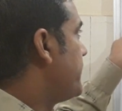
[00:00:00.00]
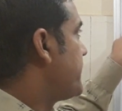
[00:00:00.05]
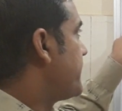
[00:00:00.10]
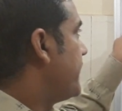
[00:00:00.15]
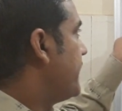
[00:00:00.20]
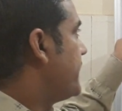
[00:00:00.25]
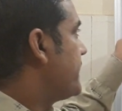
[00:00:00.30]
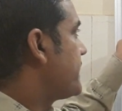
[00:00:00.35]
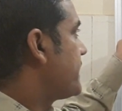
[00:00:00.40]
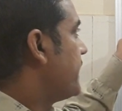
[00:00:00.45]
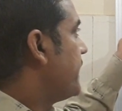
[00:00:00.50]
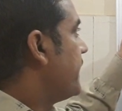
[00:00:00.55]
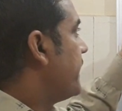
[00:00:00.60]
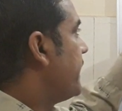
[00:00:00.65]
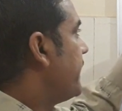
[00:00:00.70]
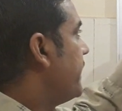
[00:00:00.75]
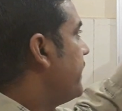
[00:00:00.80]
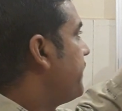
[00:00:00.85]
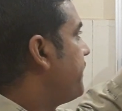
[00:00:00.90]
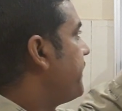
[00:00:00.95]
says
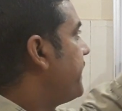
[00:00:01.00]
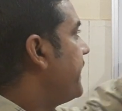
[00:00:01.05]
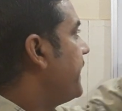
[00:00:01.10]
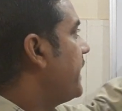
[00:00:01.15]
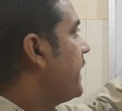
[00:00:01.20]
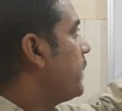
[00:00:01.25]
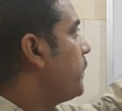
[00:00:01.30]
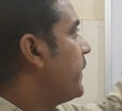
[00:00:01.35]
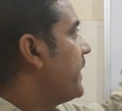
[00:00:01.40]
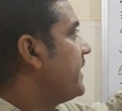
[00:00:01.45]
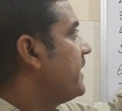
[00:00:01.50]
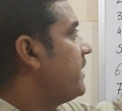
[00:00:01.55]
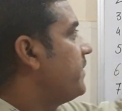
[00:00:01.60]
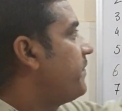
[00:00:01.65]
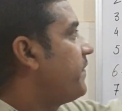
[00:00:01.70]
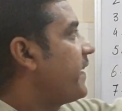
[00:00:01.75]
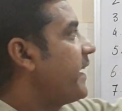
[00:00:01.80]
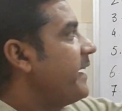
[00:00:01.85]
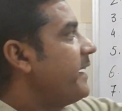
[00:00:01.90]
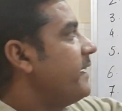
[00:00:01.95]
a fair weather
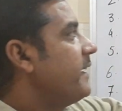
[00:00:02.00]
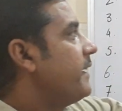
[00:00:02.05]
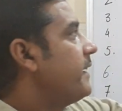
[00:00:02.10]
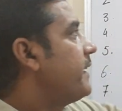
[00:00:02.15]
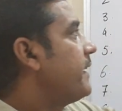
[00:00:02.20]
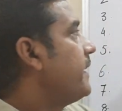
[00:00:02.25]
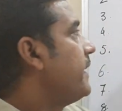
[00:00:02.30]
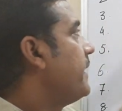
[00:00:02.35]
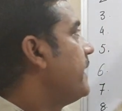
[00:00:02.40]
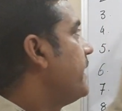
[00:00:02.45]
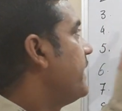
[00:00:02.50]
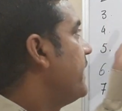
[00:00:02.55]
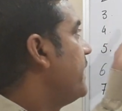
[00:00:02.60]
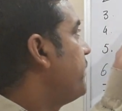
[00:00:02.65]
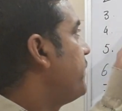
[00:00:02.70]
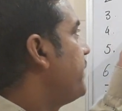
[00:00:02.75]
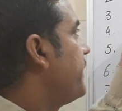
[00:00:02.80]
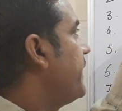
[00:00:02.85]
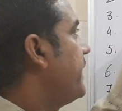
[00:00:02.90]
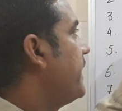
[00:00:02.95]
friend. A
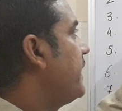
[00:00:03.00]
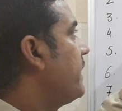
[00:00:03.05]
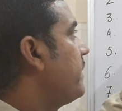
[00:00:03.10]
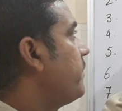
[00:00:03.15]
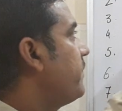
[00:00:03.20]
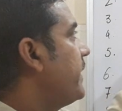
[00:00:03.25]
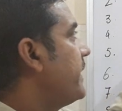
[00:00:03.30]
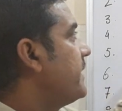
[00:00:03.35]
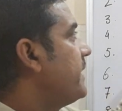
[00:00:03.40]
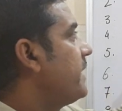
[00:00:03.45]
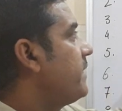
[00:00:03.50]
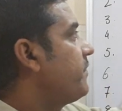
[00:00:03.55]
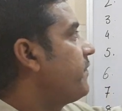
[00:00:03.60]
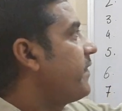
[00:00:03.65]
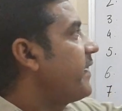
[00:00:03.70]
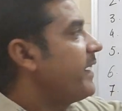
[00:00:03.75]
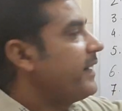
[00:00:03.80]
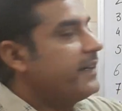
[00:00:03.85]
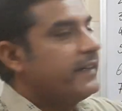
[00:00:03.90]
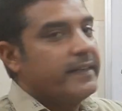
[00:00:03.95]
fair weather
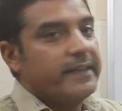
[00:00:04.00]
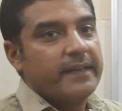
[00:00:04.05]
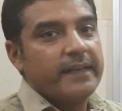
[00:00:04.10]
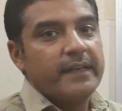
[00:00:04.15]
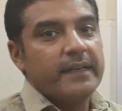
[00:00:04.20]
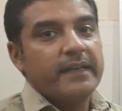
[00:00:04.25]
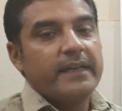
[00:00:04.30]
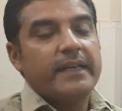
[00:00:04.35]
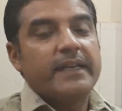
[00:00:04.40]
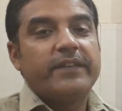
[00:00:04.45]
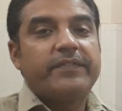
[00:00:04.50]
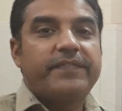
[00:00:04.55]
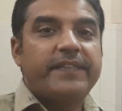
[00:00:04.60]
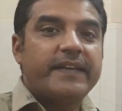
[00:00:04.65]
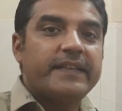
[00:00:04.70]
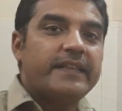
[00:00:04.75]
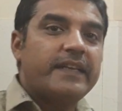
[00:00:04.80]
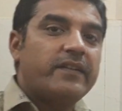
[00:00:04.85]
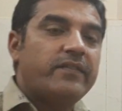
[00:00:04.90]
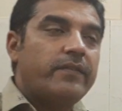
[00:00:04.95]
friend. A
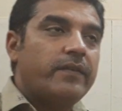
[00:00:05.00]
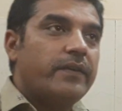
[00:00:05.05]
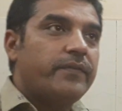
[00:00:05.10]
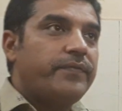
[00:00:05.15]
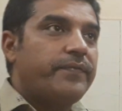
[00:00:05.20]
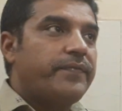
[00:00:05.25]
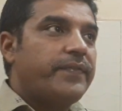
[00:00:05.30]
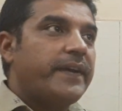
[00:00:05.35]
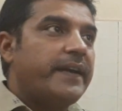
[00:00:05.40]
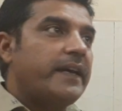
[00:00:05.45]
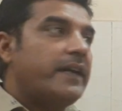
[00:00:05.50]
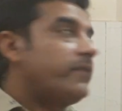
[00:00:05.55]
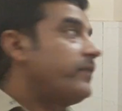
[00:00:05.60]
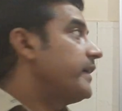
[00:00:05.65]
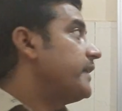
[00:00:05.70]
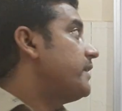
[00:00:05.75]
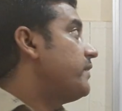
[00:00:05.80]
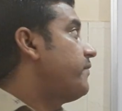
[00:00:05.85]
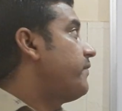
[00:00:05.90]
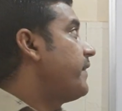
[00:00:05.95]
fair
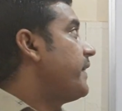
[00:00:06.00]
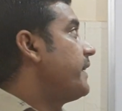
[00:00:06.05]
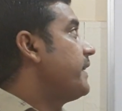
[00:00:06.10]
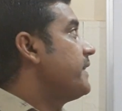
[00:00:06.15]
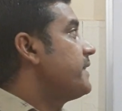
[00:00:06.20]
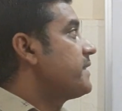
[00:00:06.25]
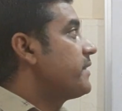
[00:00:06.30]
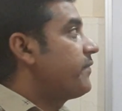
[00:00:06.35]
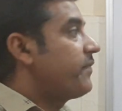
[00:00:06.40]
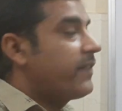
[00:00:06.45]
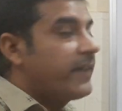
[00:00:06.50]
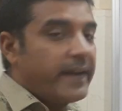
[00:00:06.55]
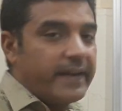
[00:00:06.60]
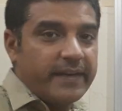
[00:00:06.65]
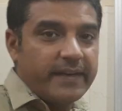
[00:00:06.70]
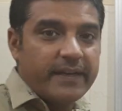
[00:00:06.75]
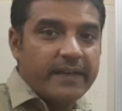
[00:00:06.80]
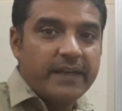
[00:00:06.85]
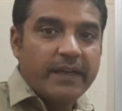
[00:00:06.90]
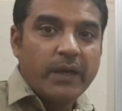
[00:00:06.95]
weather friend is a
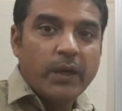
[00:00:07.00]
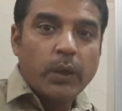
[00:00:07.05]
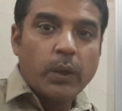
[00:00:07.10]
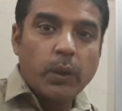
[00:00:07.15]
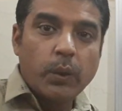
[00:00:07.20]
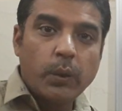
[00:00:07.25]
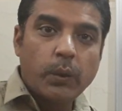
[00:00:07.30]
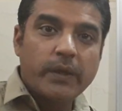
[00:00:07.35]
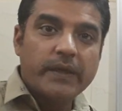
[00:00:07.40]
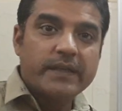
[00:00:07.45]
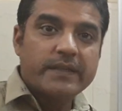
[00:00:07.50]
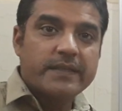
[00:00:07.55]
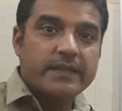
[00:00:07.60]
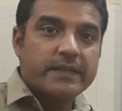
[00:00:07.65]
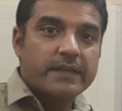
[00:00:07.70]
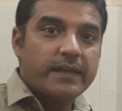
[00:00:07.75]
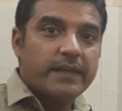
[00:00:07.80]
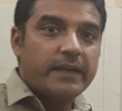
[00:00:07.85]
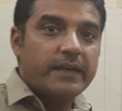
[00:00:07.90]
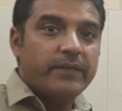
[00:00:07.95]
friend who is
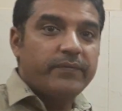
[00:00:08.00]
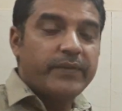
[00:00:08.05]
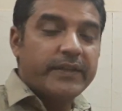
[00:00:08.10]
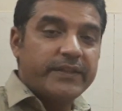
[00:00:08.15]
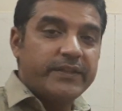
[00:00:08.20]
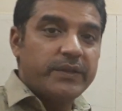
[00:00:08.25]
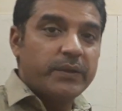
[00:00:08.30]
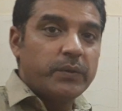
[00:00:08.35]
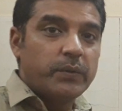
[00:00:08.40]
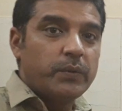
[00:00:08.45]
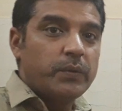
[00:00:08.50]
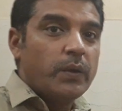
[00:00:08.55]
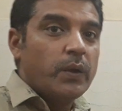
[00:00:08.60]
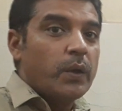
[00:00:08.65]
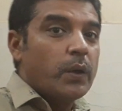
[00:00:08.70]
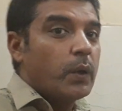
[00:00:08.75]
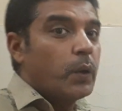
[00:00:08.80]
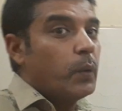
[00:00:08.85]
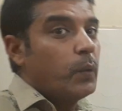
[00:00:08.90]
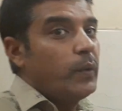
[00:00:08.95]
with
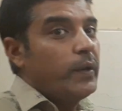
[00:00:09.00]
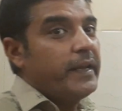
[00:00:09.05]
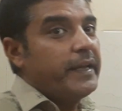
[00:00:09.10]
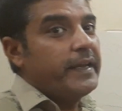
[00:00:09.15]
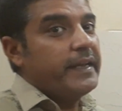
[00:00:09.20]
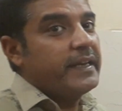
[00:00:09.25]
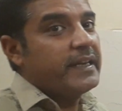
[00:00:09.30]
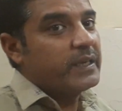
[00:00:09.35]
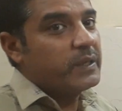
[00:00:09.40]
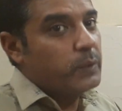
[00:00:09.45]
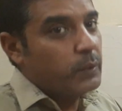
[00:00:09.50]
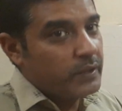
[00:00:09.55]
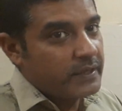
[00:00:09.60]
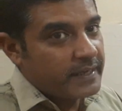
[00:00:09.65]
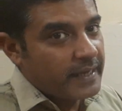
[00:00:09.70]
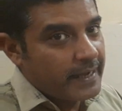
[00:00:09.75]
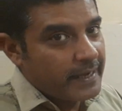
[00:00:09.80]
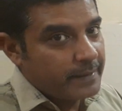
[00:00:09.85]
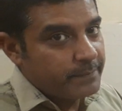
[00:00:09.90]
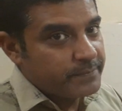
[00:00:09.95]
you only in good
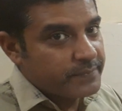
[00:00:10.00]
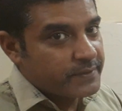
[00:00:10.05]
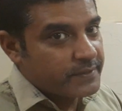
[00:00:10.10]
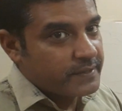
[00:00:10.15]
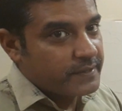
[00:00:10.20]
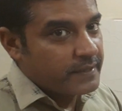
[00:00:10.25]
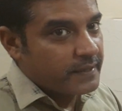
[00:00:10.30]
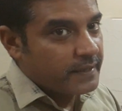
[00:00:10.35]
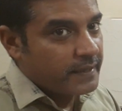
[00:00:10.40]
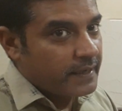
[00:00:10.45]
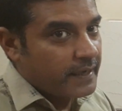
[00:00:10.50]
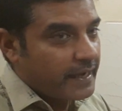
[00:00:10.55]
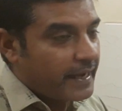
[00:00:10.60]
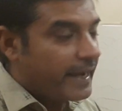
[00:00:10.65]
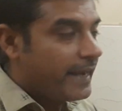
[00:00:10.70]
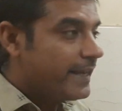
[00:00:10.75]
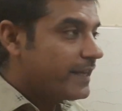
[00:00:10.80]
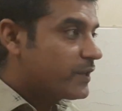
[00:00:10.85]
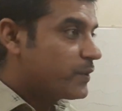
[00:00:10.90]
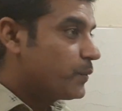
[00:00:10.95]
times.
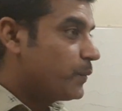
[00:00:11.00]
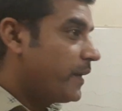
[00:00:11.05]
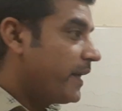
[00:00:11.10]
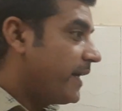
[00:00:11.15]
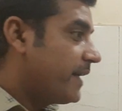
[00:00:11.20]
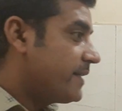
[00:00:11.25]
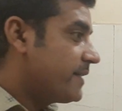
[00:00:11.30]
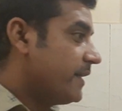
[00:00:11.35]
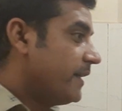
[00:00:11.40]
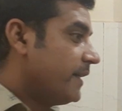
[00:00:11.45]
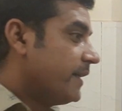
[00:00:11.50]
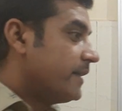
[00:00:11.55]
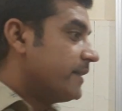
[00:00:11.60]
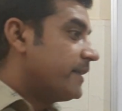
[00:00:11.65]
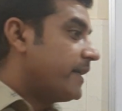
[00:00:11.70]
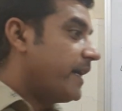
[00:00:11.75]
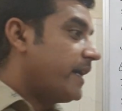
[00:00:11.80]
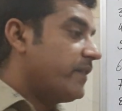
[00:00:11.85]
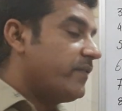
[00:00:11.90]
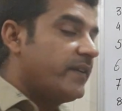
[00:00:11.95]
As soon as
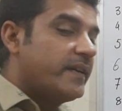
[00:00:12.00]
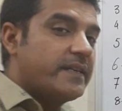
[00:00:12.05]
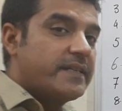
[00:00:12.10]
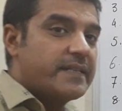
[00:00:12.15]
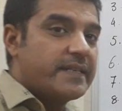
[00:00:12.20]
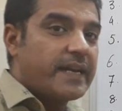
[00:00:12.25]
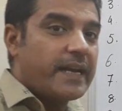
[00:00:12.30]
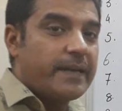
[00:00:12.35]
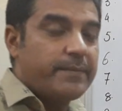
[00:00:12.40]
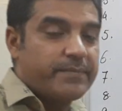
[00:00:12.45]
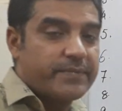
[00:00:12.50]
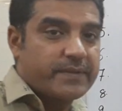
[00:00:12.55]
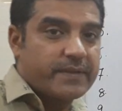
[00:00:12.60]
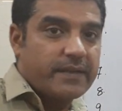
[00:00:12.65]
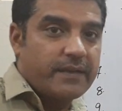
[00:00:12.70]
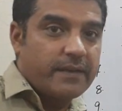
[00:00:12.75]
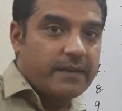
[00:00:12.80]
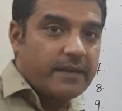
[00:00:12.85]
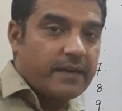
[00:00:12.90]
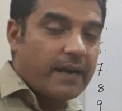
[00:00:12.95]
the adverse
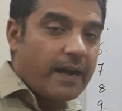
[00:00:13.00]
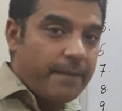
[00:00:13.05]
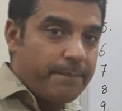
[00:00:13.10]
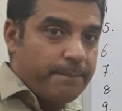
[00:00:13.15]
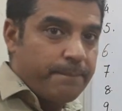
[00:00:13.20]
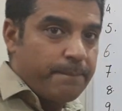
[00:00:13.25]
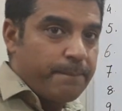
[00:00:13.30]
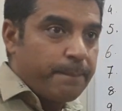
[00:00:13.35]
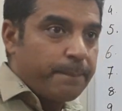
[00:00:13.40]
times come,